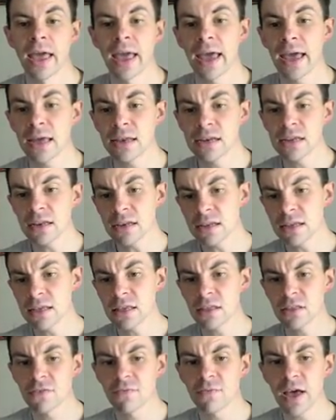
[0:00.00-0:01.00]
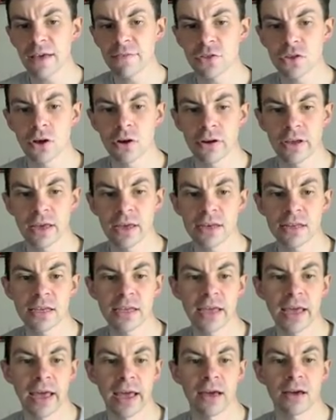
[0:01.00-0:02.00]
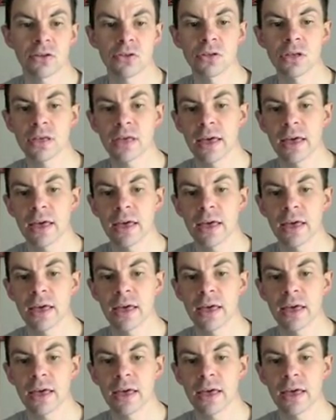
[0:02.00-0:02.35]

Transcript: And in his 5-star kit, he actually